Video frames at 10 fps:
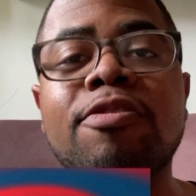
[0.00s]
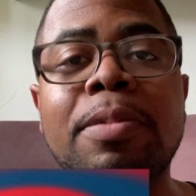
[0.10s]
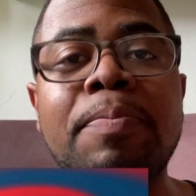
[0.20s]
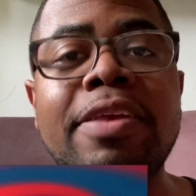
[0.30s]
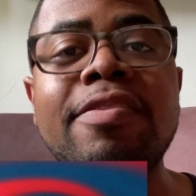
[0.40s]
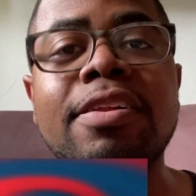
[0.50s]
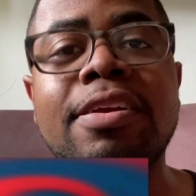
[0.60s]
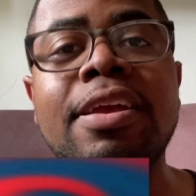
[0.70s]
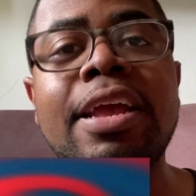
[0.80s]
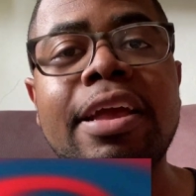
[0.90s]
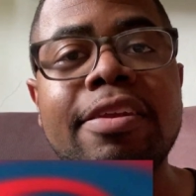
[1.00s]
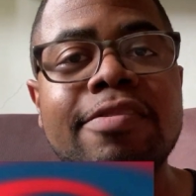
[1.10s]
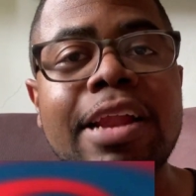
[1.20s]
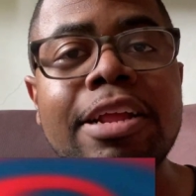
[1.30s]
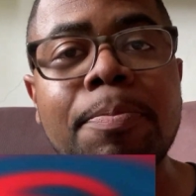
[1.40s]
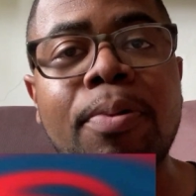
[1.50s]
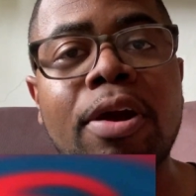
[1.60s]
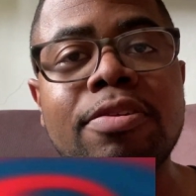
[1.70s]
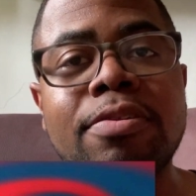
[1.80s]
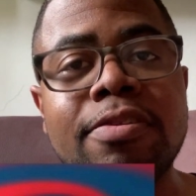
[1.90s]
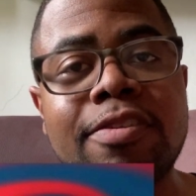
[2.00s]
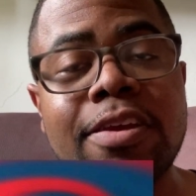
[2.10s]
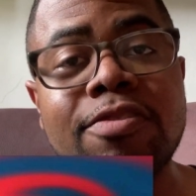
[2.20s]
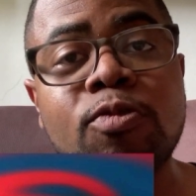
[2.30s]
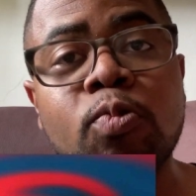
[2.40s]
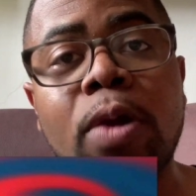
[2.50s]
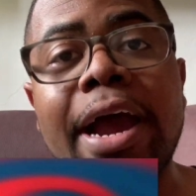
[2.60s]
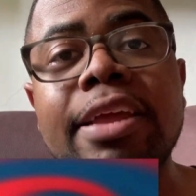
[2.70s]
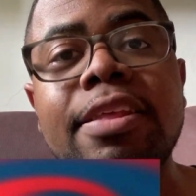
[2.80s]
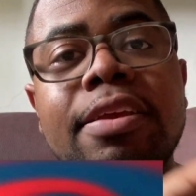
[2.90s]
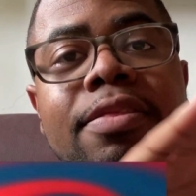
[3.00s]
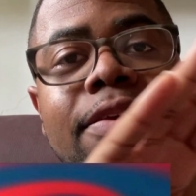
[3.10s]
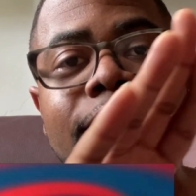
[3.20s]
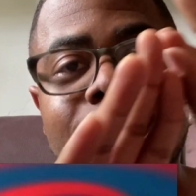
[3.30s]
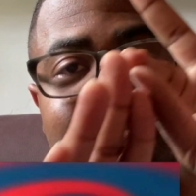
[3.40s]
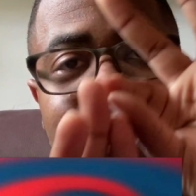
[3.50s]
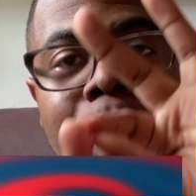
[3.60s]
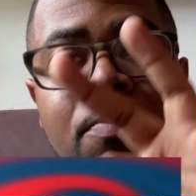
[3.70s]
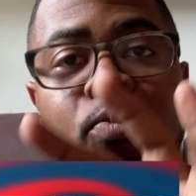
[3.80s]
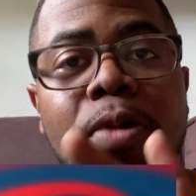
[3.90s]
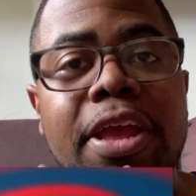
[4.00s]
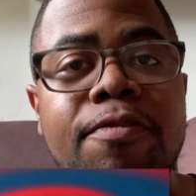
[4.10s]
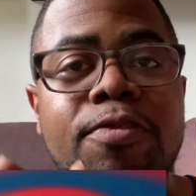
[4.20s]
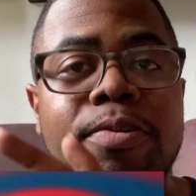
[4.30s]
But basically it is like the particles is riding this wave, you